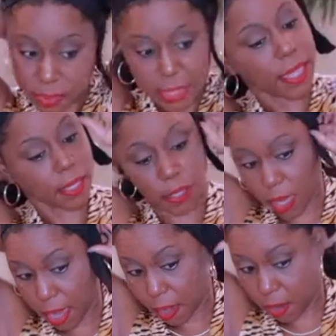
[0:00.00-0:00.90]
with this
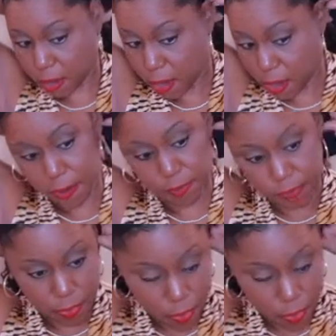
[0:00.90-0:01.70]
Velcro because